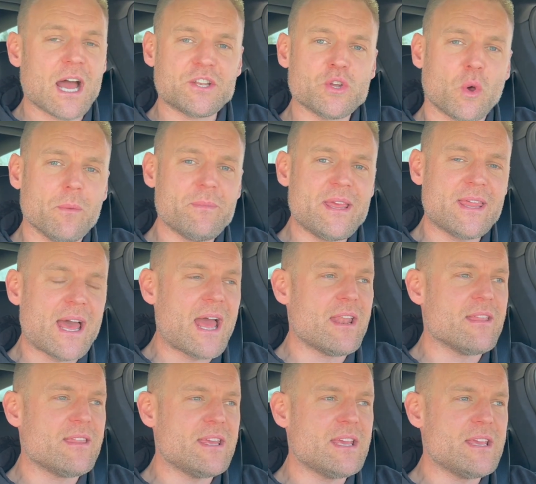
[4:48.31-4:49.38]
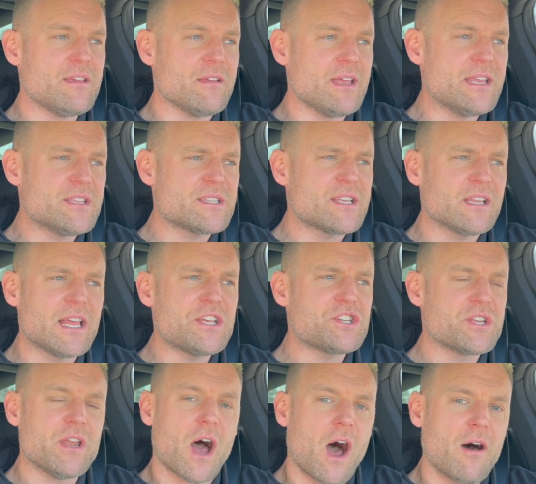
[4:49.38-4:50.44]
told me that the
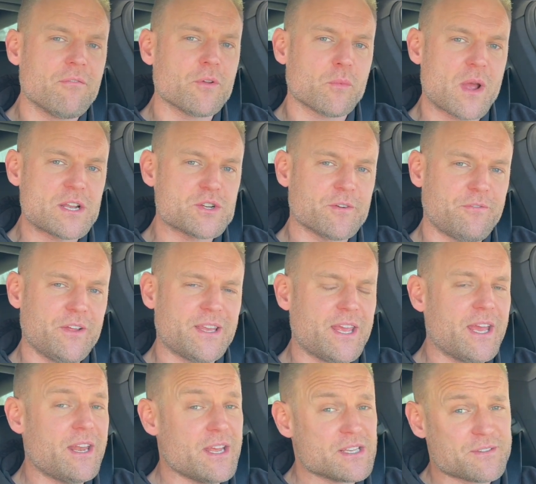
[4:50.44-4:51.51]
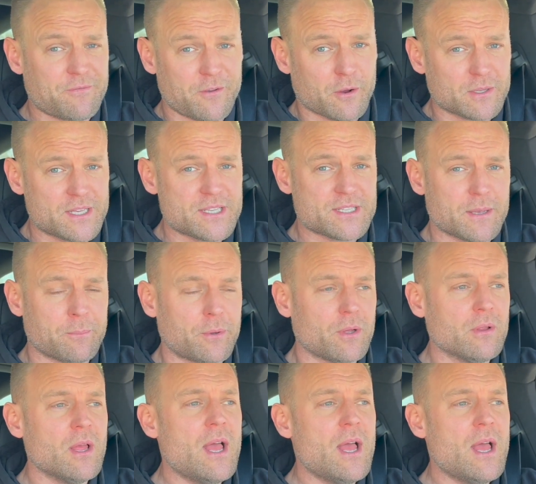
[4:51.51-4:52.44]
installation of the retrofit kit is fairly simple.